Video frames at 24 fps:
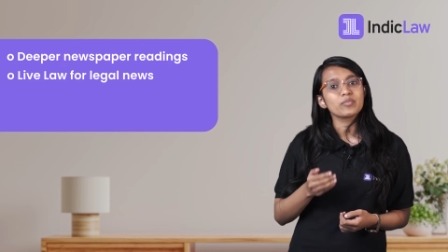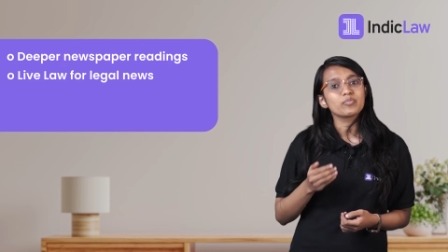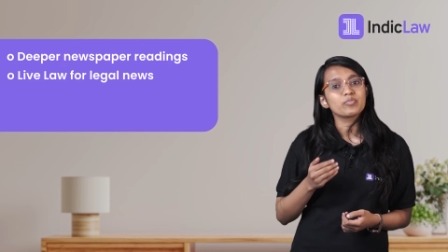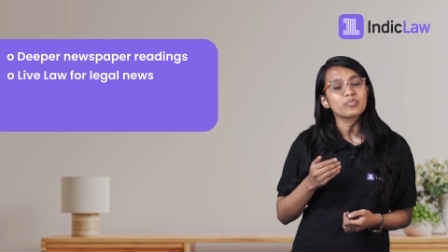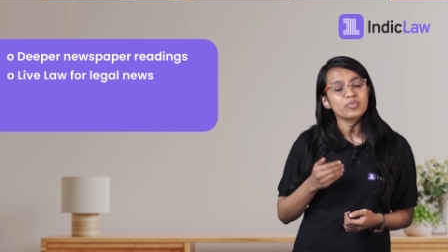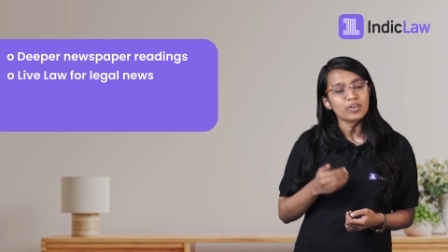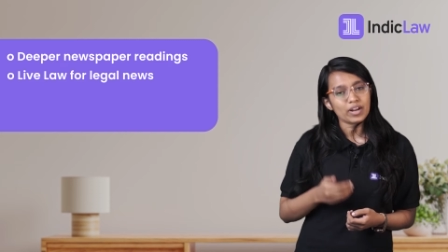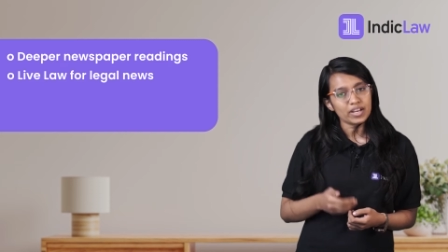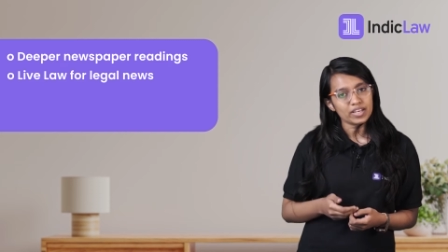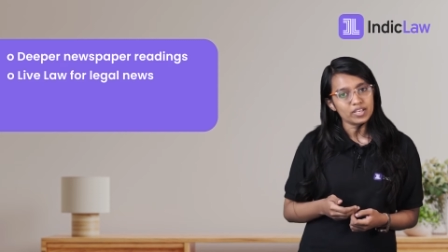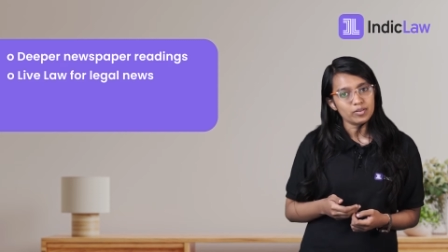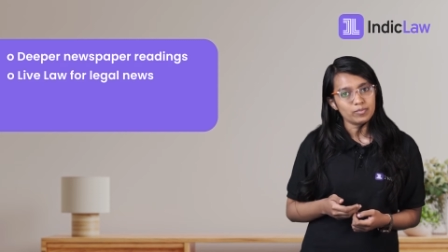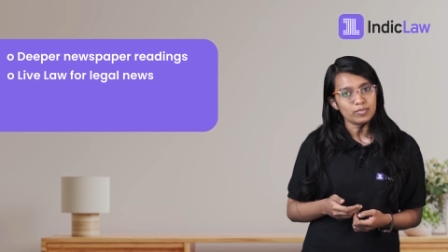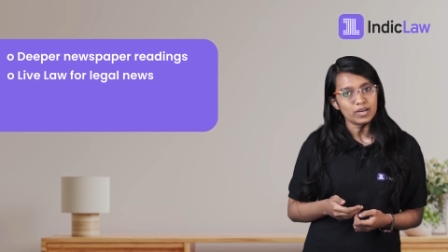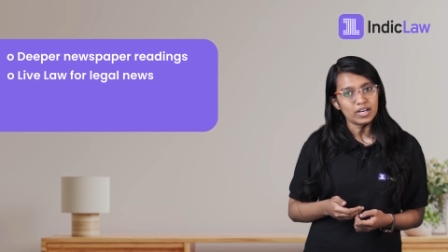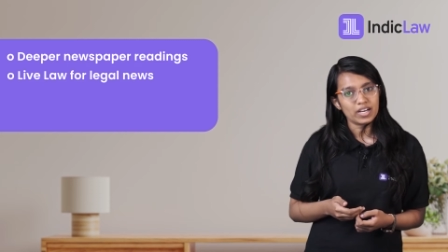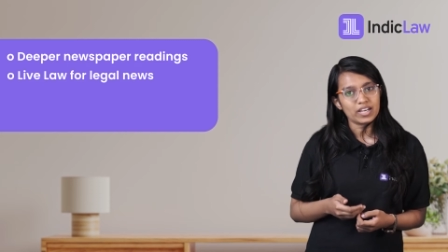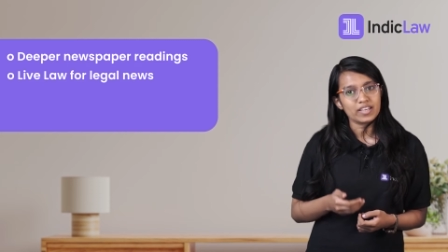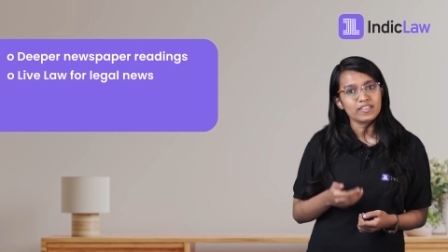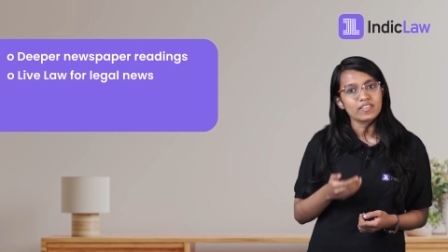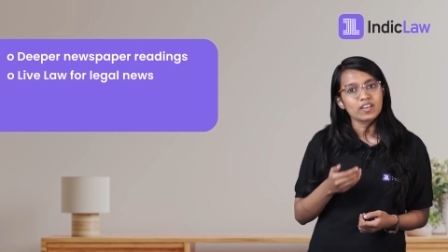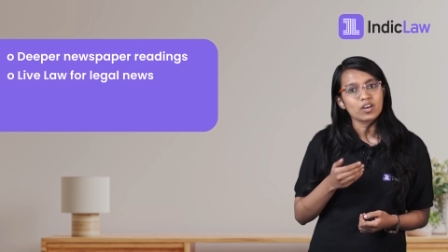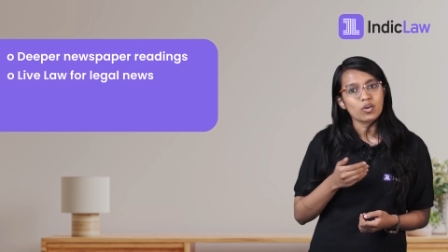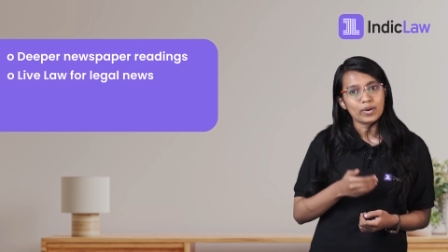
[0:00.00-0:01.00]
primer
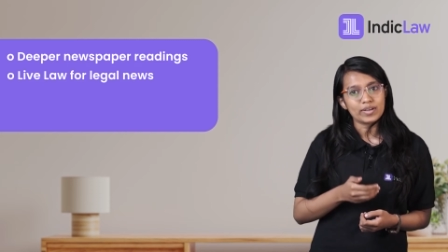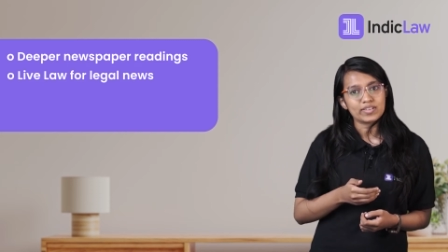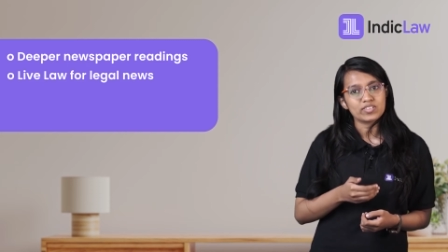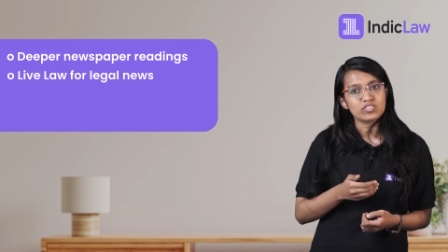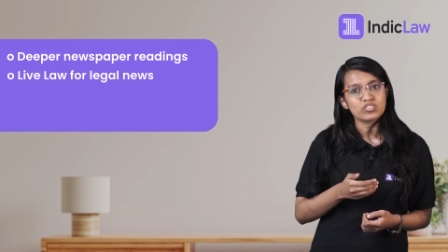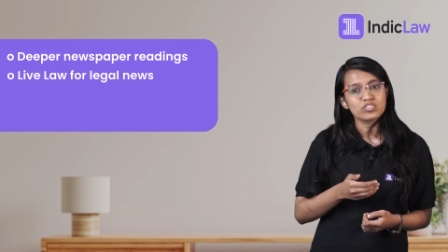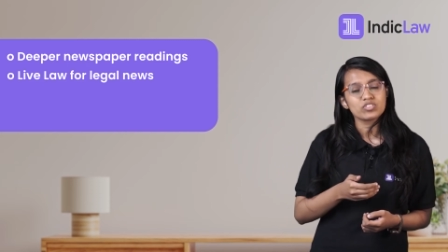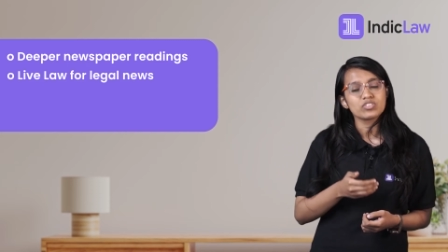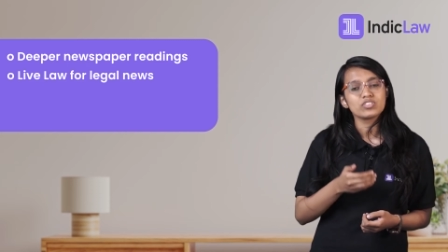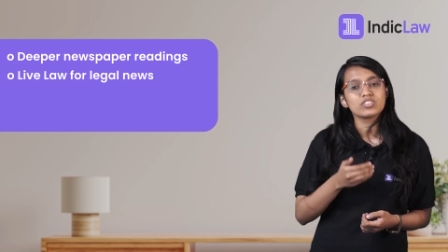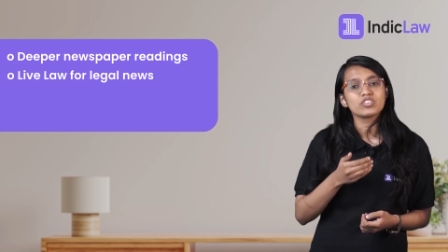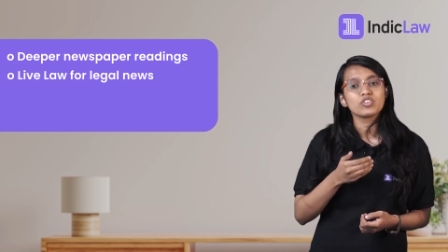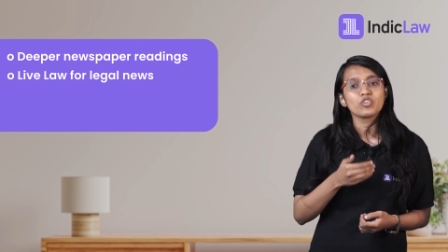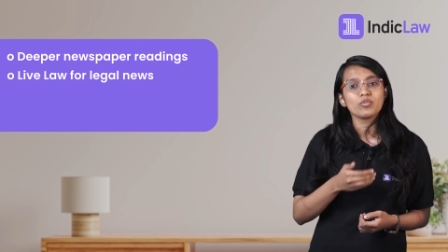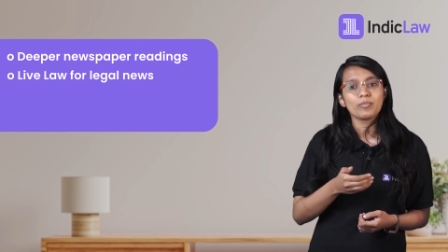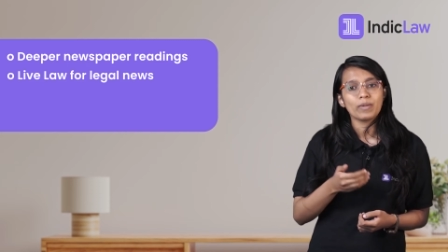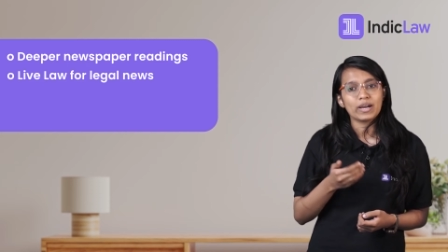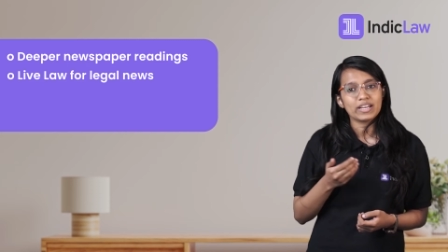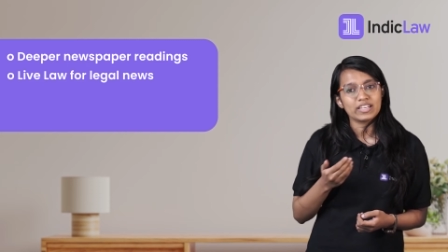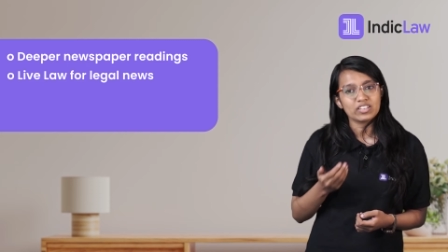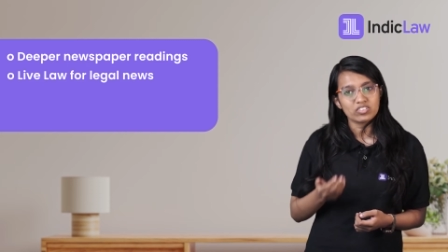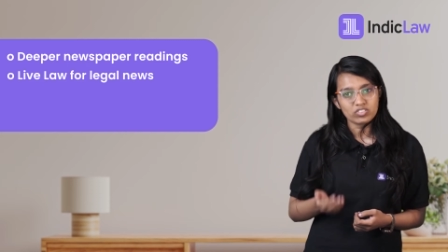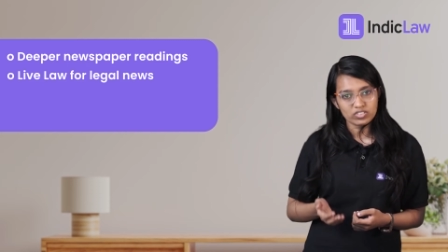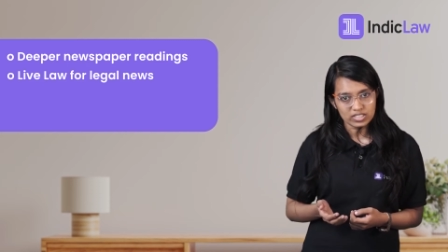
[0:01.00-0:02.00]
in the questions you
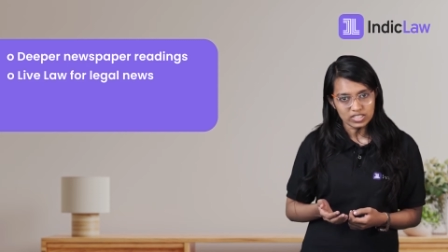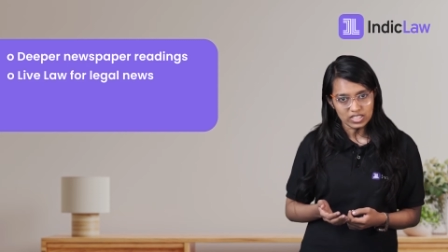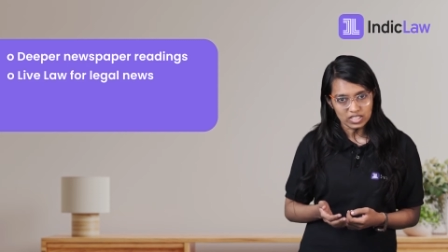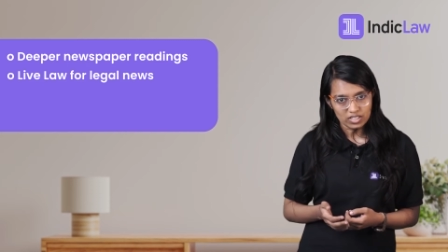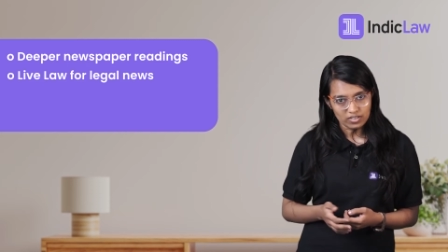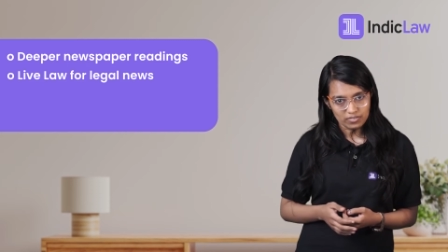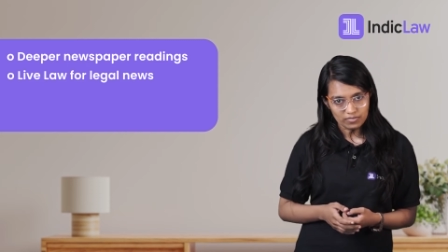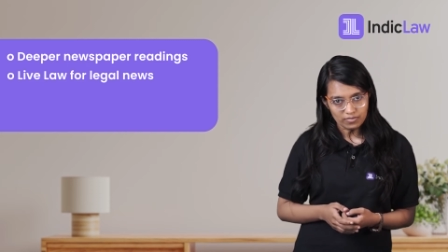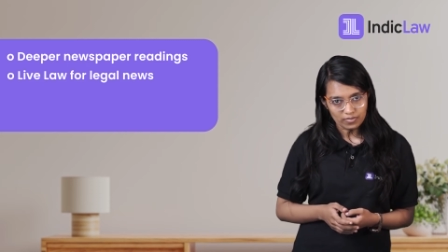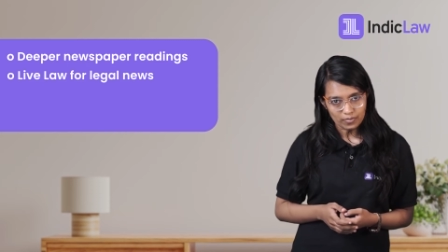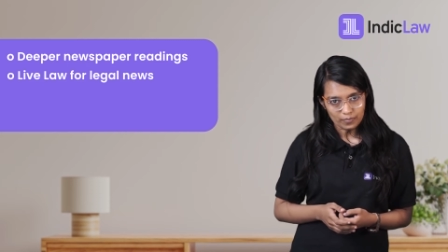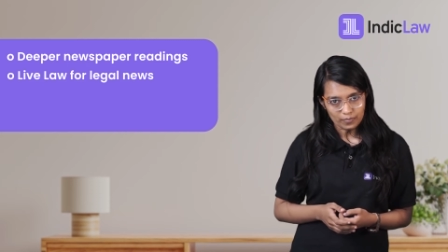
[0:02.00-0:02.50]
might receive.